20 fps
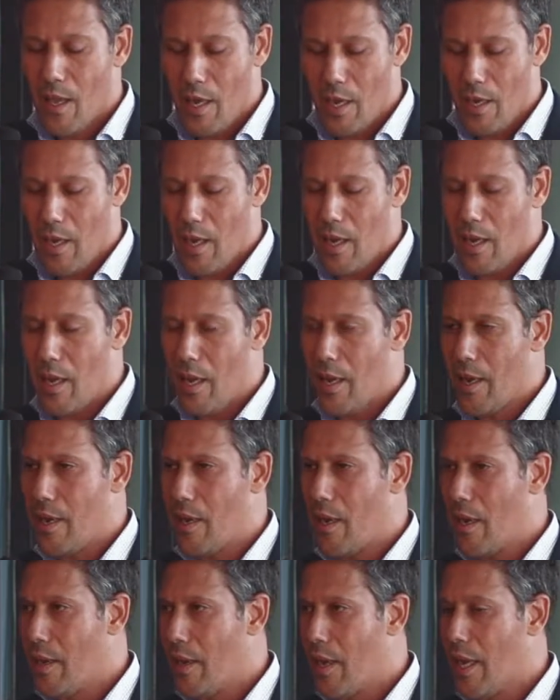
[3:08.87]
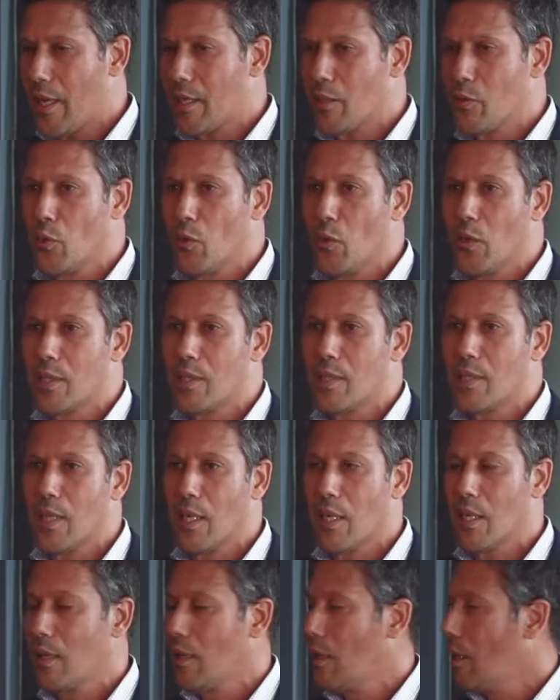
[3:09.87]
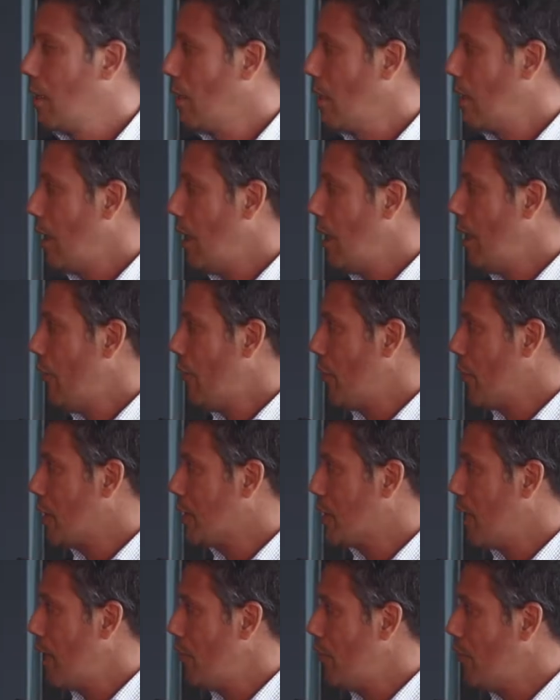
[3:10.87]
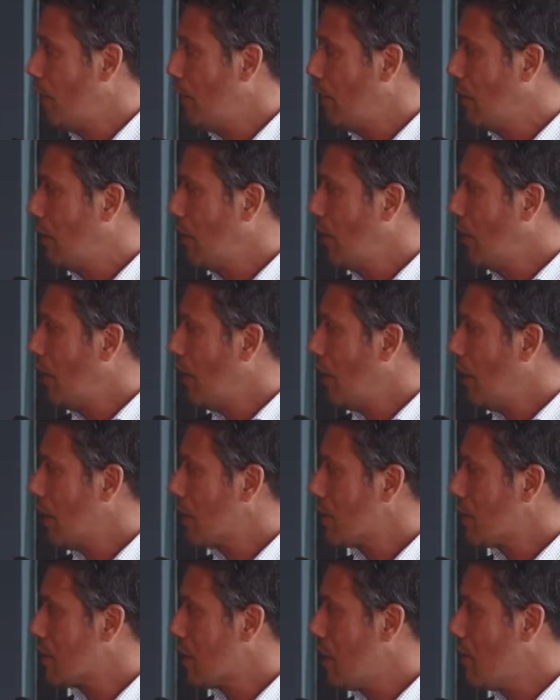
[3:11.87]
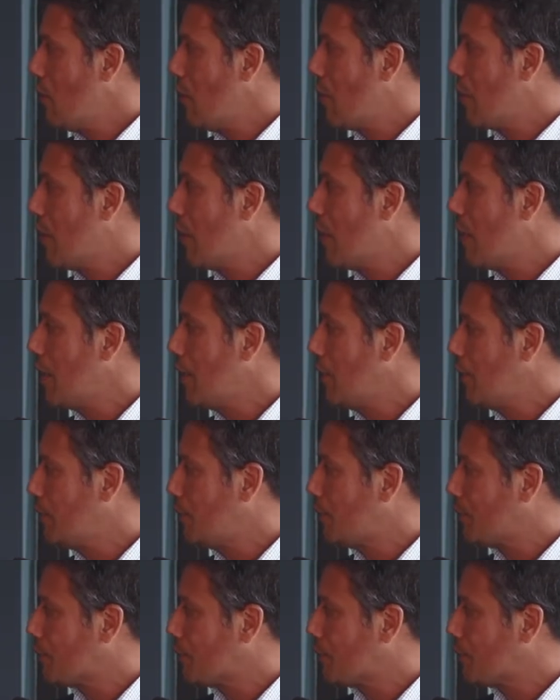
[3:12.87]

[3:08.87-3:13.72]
And next you will see, for example, some of the